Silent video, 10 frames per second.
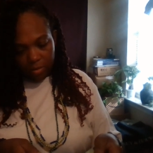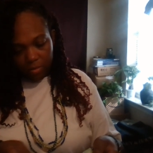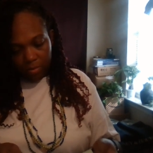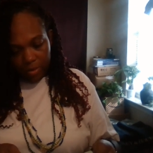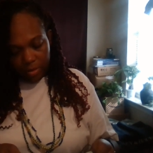
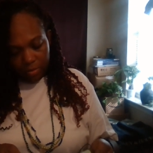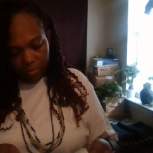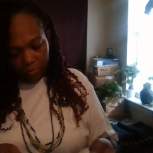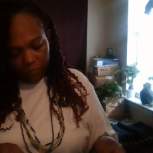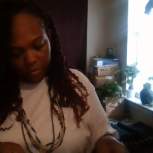I'm gonna
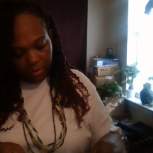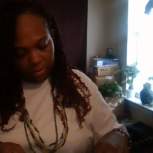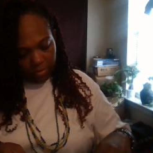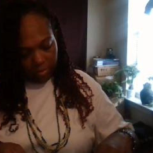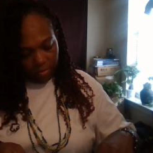
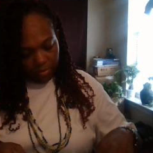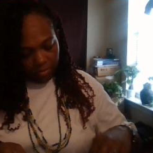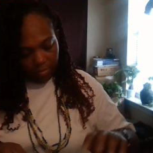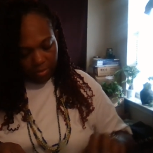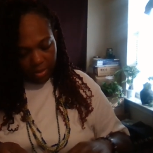overlook it.
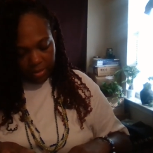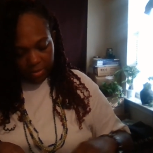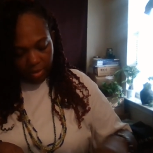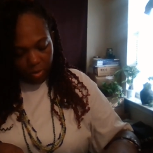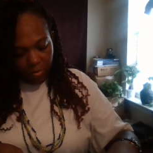Let's
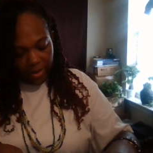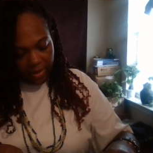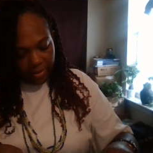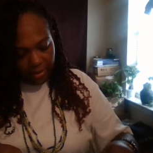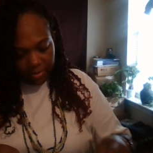go back.
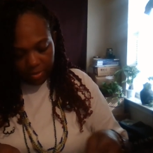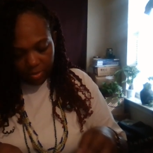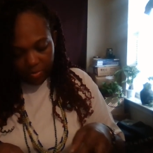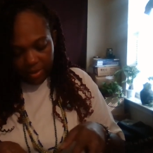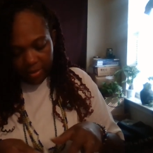Let's go
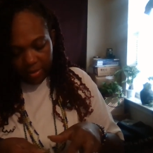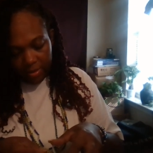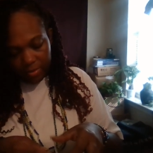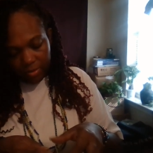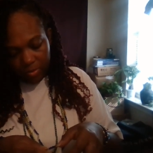back.
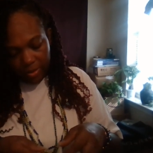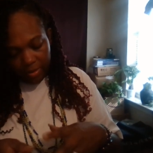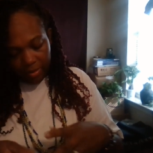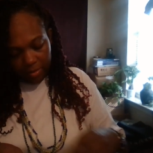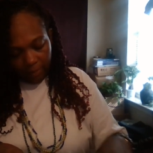Let's go
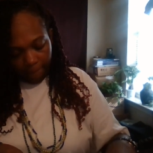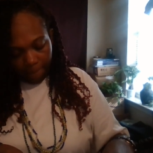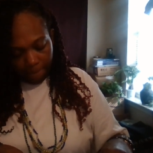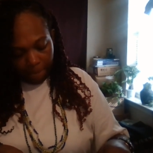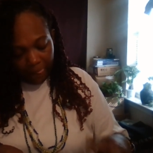back.
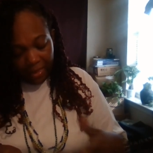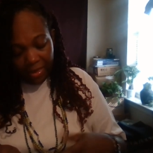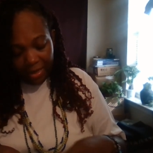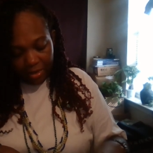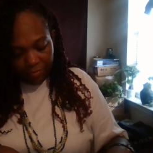And I
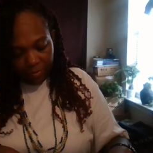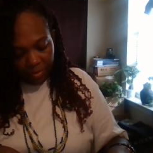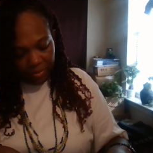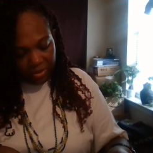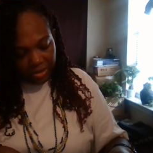gotta
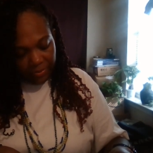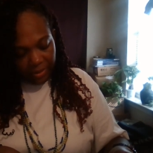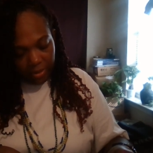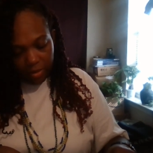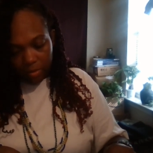remember to
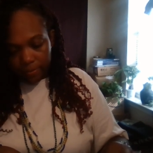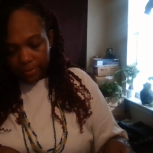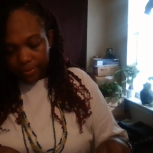speak up.